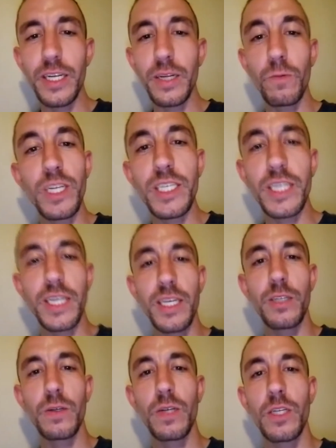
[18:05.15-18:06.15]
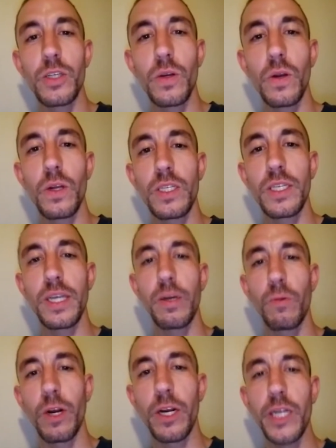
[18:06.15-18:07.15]
Recent history has showed us that we're
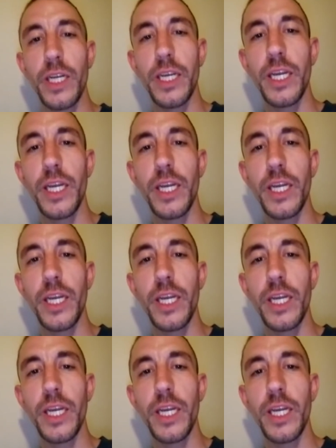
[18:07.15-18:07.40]
not going to get